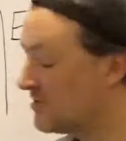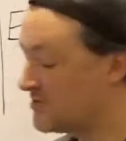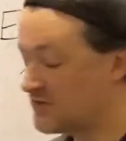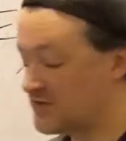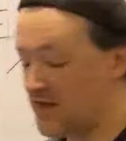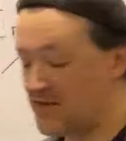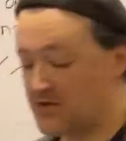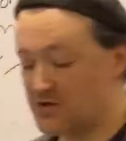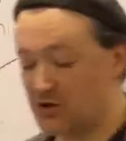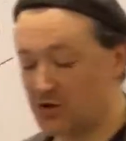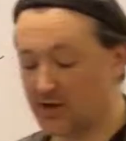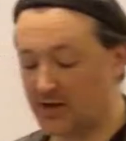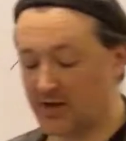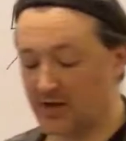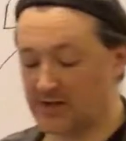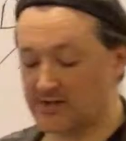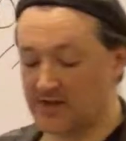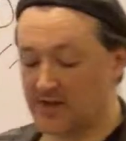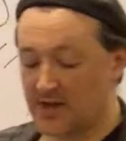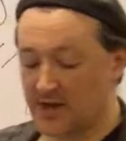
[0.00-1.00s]
Now the trick
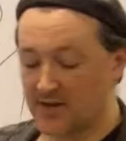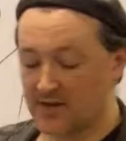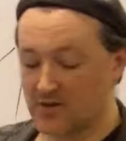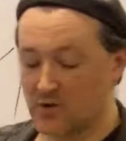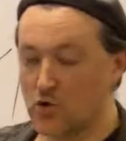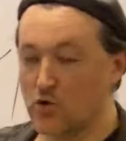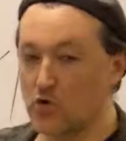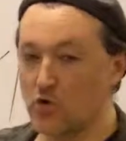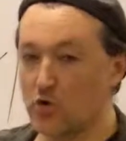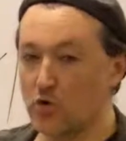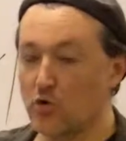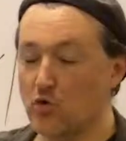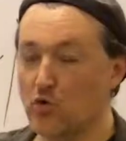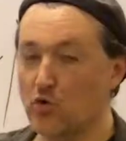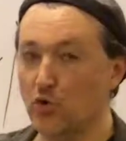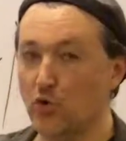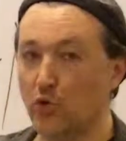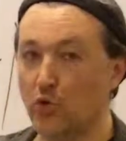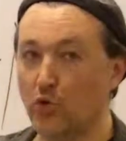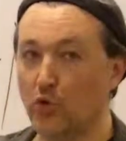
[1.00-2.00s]
is do,
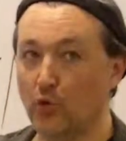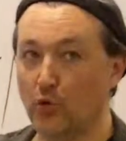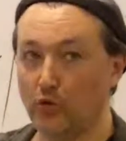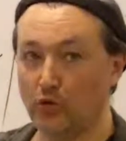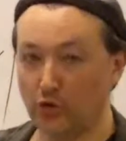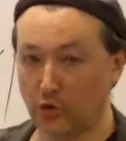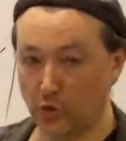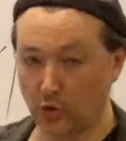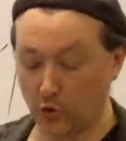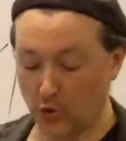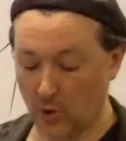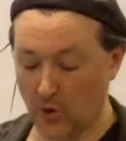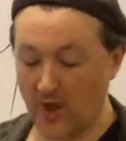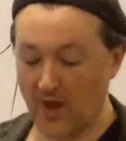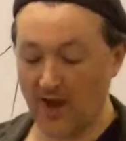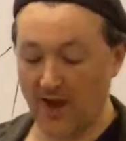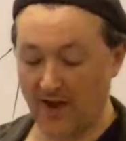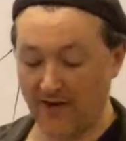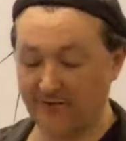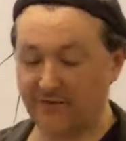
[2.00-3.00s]

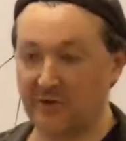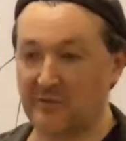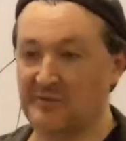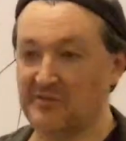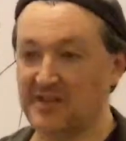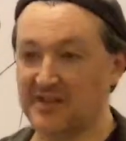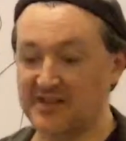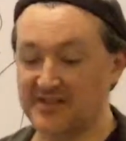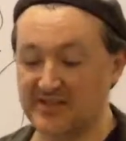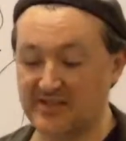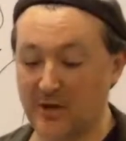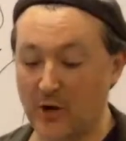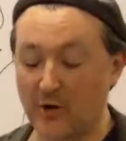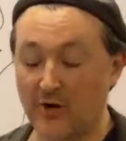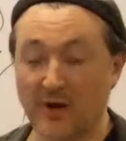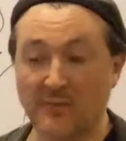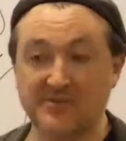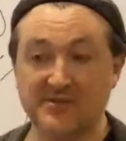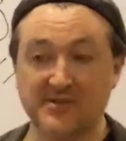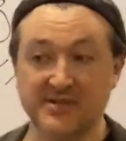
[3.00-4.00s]
and from this note
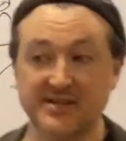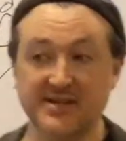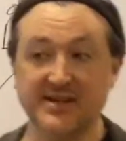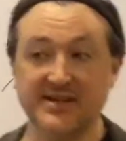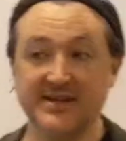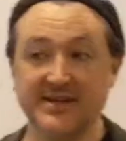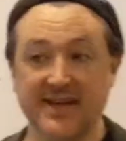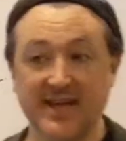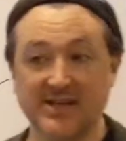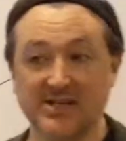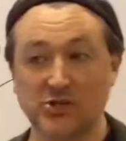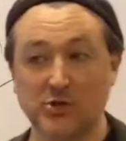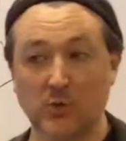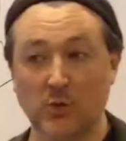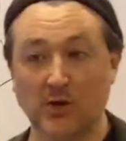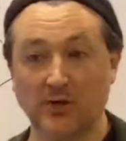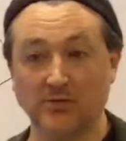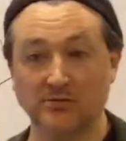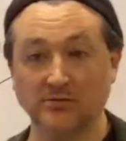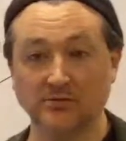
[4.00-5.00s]
up to the next
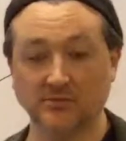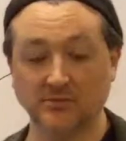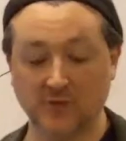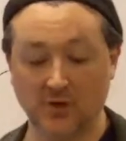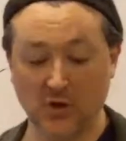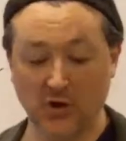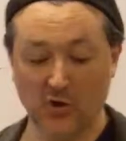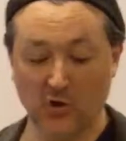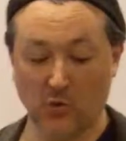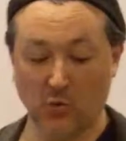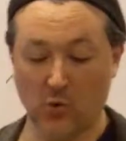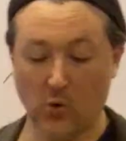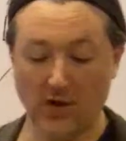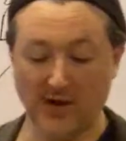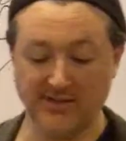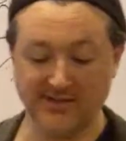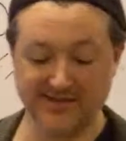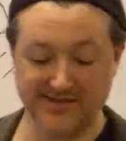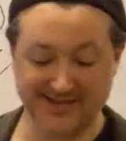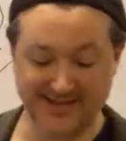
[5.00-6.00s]
one,
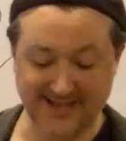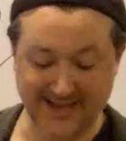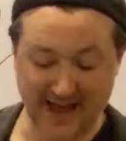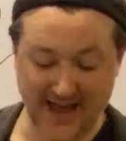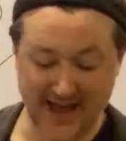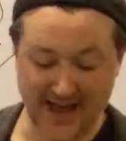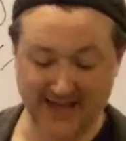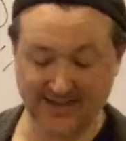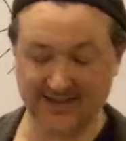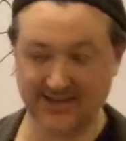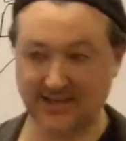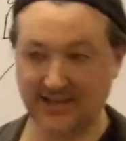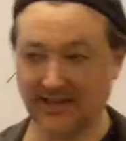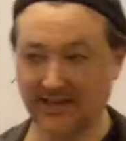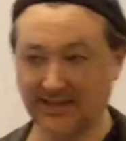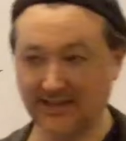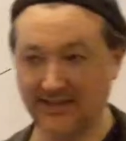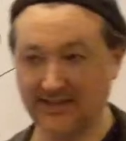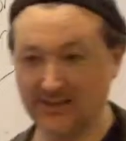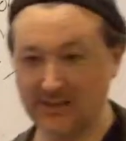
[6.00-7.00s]
what's that
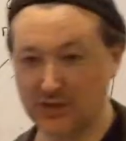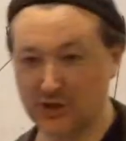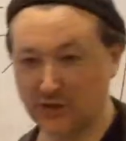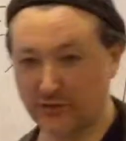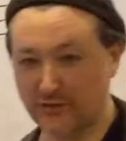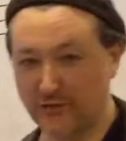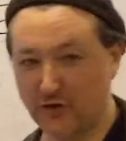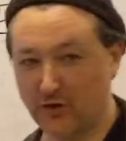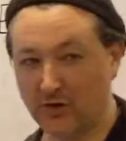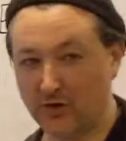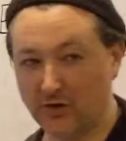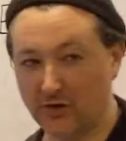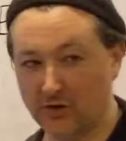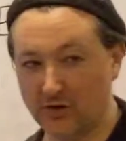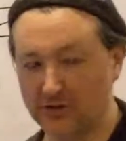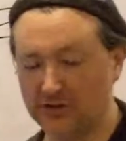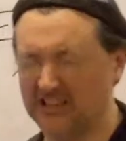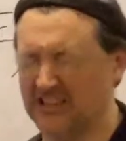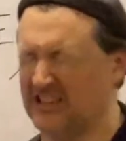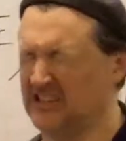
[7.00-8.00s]

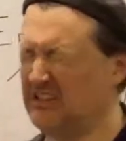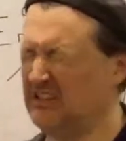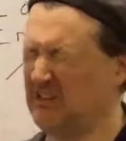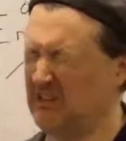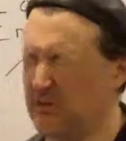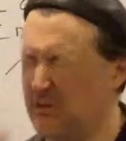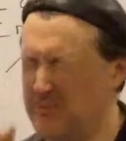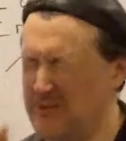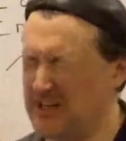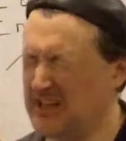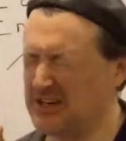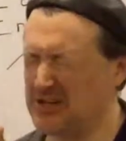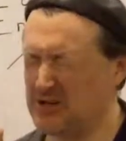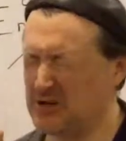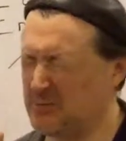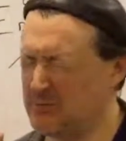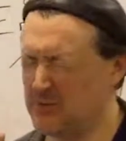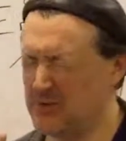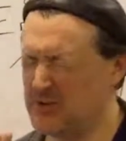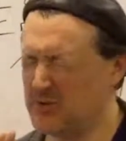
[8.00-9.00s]
interval? Oh man, I should
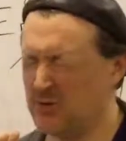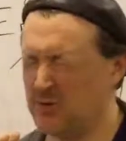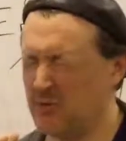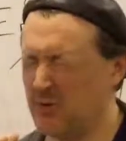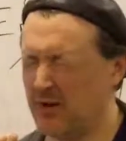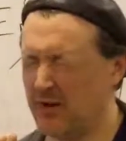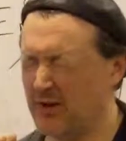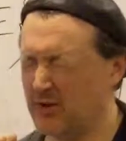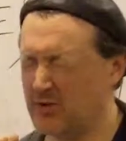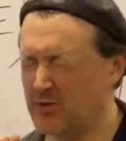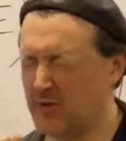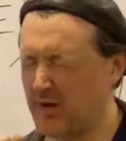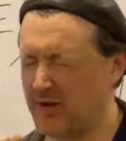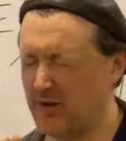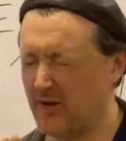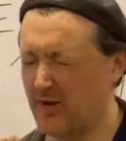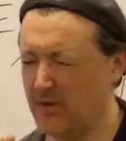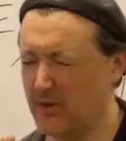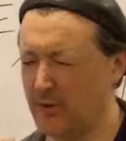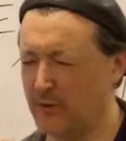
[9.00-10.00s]
have been doing more ear
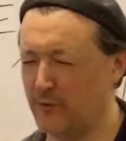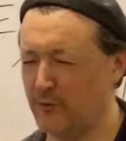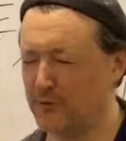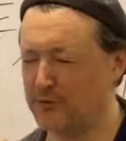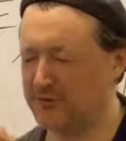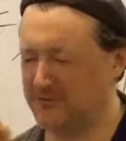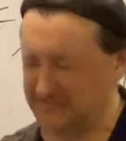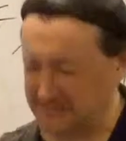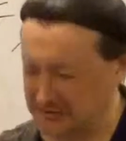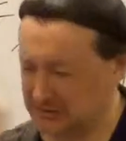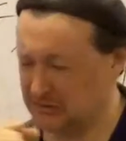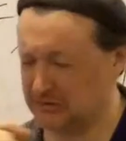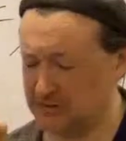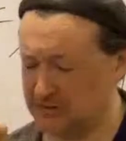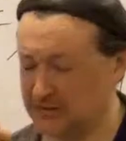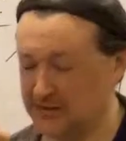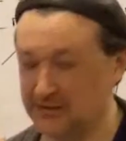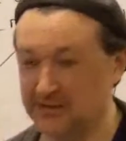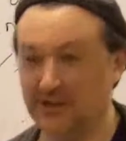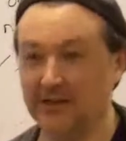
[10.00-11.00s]
training on intervals. Dog
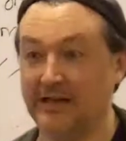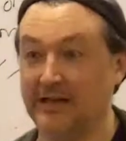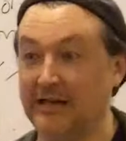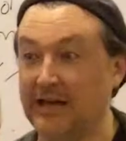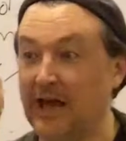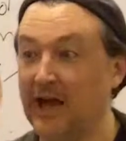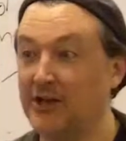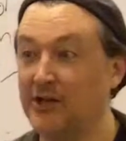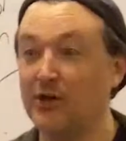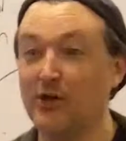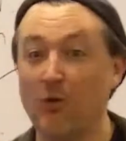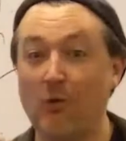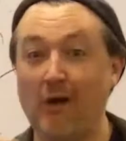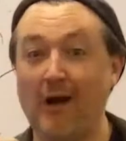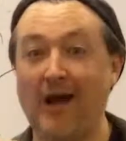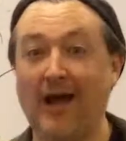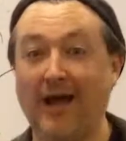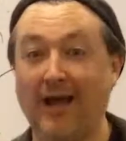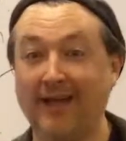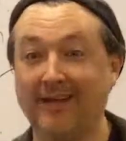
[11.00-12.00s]
it. Now you know
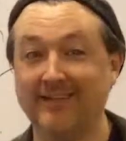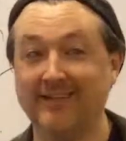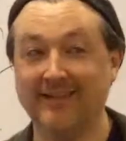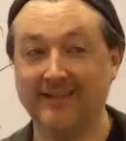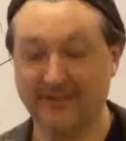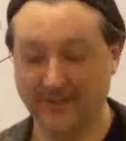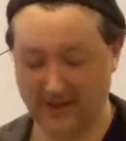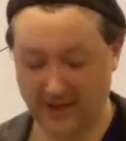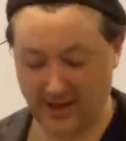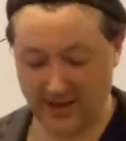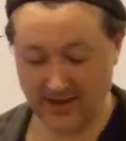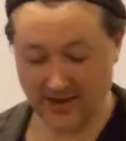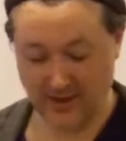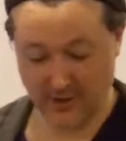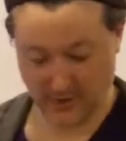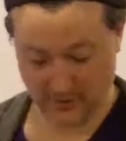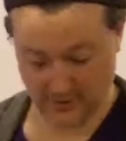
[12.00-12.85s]
why. Okay.